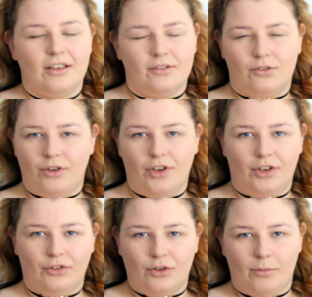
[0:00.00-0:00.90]
So you
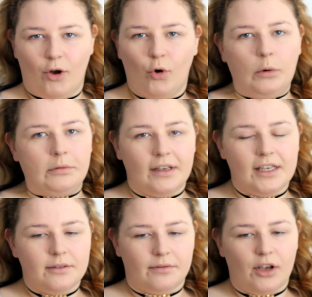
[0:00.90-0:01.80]
can do my whole
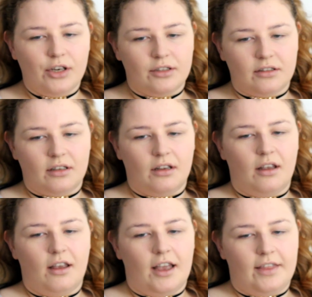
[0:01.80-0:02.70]
face first.
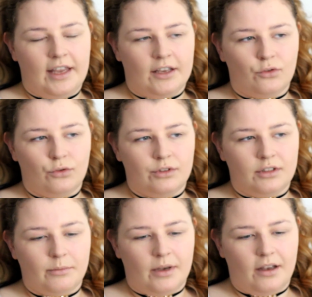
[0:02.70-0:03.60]
Brilliant. And then go
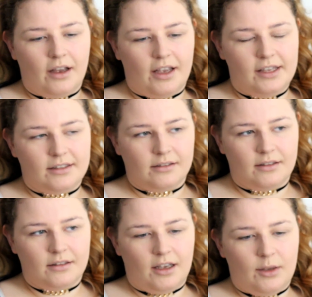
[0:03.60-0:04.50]
into my eyes
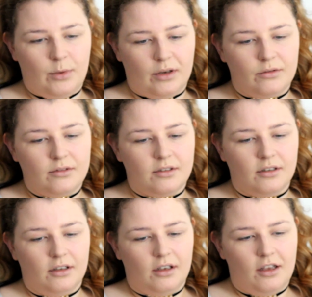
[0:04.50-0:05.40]
and eyebrows.
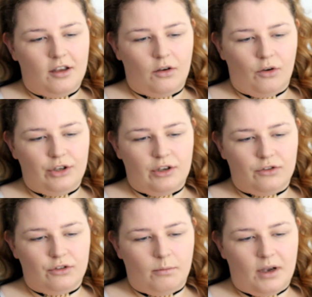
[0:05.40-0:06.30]
Or you can
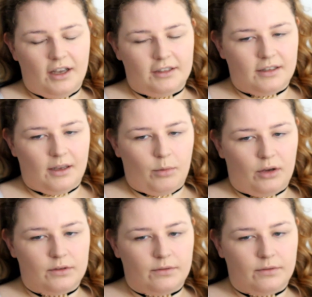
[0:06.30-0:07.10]
do my eyes and eyebrows